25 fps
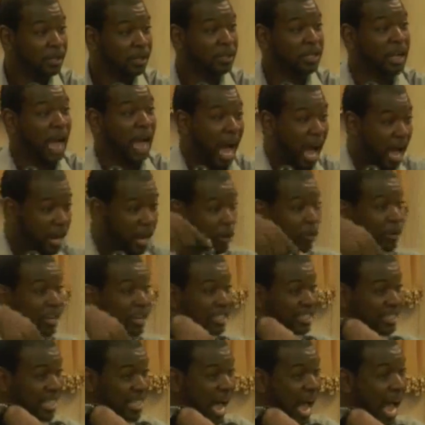God on
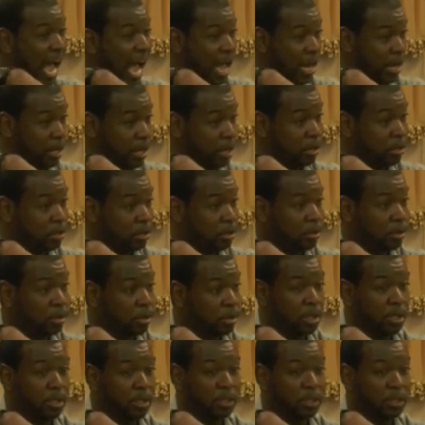his side. All right.